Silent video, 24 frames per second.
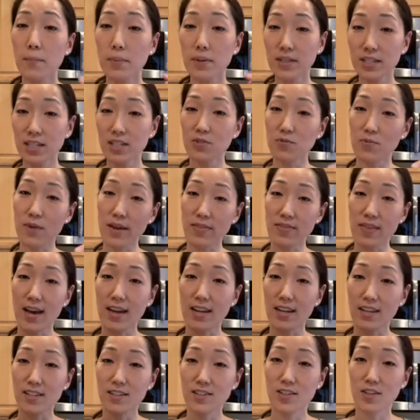please write
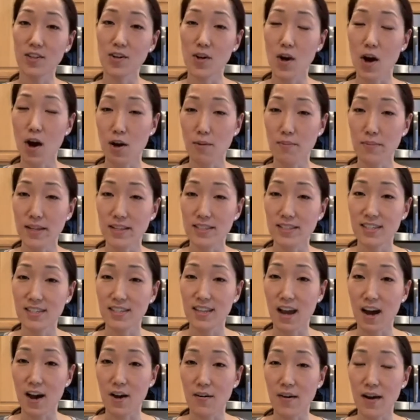that into the
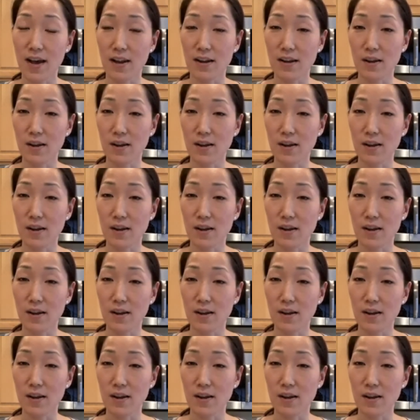comments now,